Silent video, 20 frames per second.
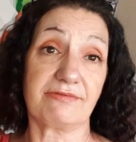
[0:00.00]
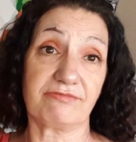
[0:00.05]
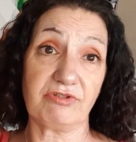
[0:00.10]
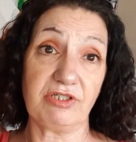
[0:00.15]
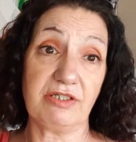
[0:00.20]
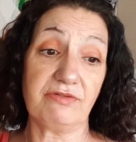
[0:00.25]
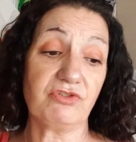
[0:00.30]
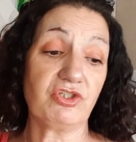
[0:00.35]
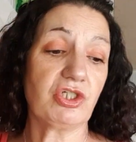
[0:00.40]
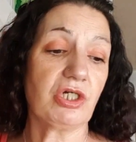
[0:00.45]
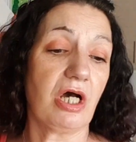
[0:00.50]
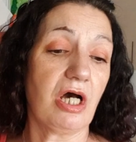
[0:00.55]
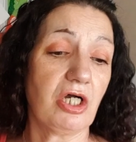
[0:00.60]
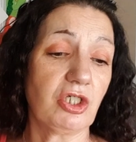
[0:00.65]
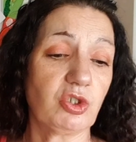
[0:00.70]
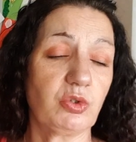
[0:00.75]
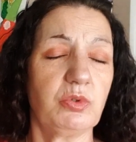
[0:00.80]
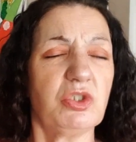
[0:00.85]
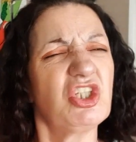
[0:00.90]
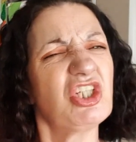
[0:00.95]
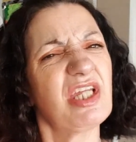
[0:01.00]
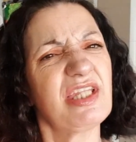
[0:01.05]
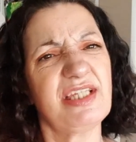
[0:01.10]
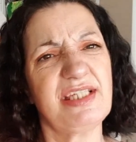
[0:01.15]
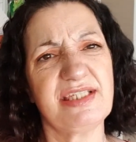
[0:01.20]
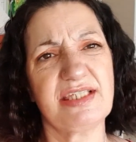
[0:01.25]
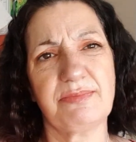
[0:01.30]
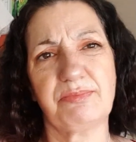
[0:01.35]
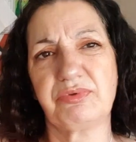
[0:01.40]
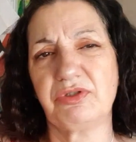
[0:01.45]
free of charge, which I
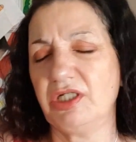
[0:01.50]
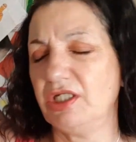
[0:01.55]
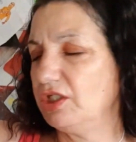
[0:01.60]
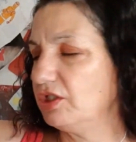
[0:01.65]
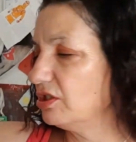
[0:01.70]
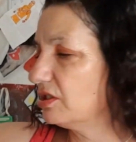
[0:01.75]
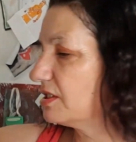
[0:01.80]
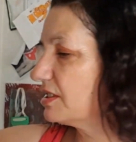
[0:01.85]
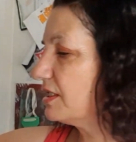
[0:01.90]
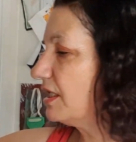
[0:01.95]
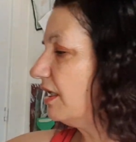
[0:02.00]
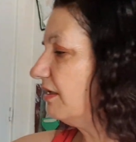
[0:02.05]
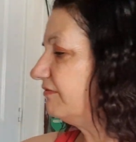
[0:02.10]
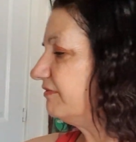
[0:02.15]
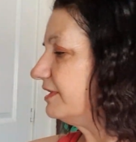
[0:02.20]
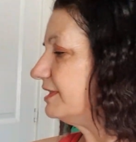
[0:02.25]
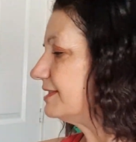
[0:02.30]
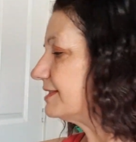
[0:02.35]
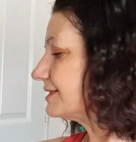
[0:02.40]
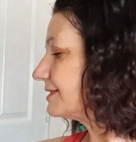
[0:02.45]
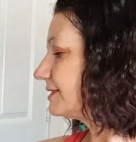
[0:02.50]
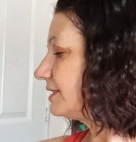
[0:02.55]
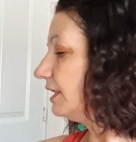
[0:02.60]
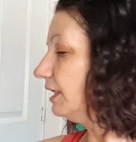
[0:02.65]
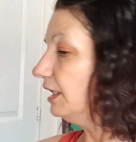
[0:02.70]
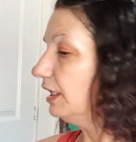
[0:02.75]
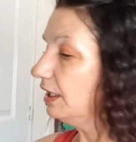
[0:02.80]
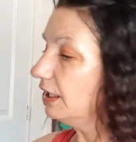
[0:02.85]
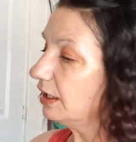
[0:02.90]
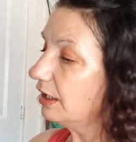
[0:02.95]
think is a pretty good service.
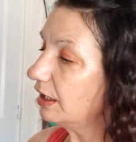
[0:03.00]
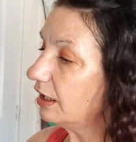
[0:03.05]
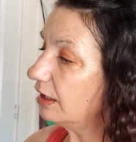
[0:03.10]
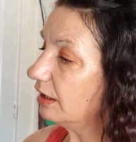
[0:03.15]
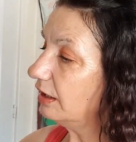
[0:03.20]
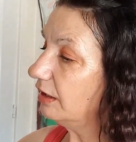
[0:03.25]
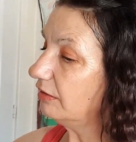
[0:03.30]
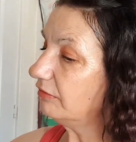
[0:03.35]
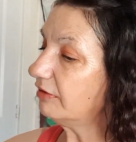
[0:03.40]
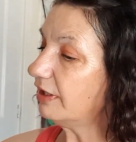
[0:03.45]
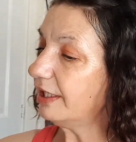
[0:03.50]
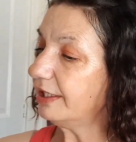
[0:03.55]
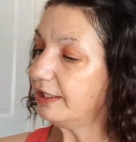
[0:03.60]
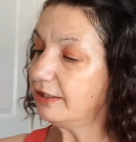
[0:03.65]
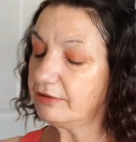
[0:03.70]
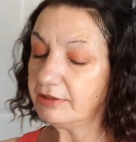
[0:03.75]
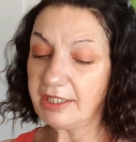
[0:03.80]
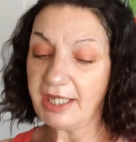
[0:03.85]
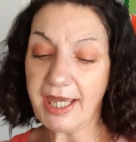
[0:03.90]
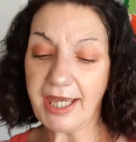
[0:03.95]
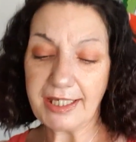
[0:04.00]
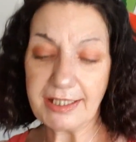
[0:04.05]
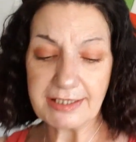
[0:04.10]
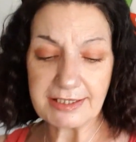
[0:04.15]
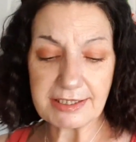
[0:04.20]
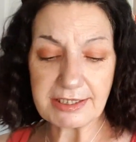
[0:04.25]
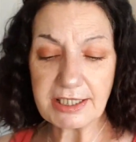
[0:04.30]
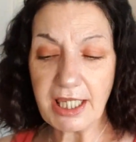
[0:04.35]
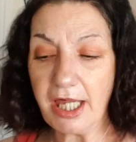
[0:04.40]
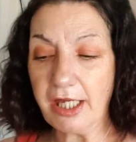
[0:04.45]
Right, okay,
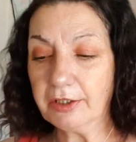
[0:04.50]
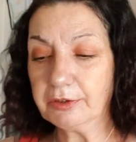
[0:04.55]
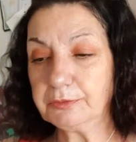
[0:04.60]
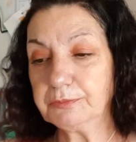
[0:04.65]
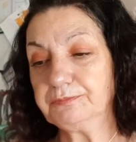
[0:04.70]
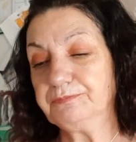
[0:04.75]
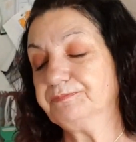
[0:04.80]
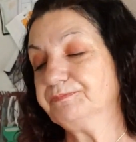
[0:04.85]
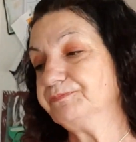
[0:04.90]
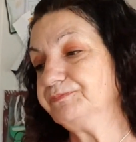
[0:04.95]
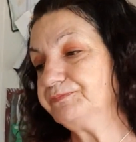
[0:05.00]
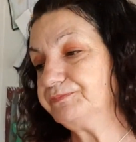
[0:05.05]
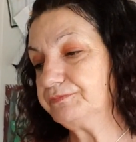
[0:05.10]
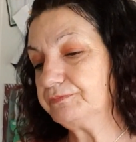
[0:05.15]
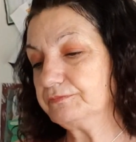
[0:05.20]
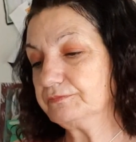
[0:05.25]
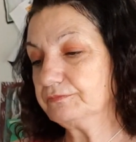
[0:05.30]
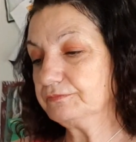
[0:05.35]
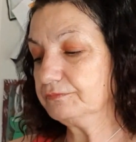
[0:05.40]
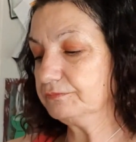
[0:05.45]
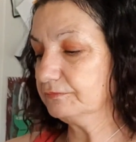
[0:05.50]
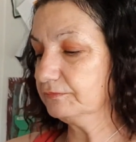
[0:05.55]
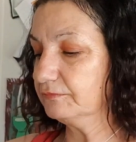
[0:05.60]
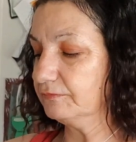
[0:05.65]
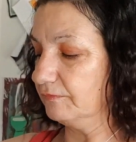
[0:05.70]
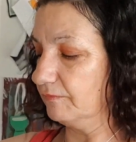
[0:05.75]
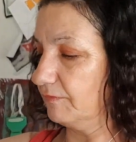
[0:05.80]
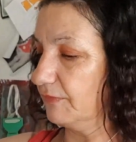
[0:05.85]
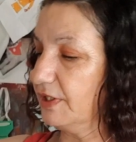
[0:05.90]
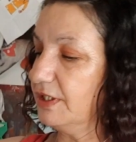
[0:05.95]
so
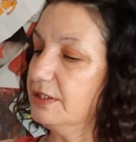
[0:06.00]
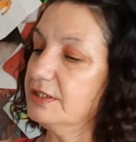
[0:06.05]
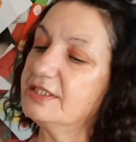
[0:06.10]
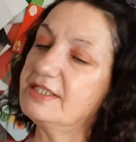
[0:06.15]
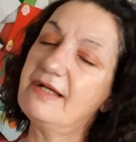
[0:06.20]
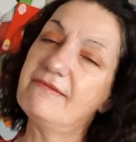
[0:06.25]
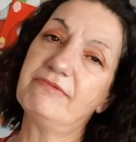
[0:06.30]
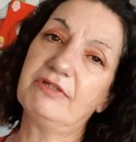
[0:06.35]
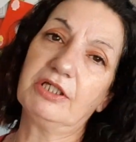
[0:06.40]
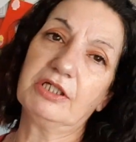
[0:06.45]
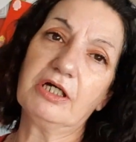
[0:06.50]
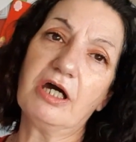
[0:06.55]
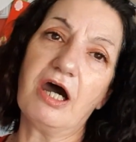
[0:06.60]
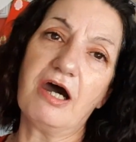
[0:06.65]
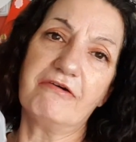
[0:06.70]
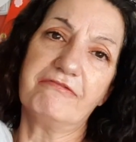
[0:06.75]
have a look at our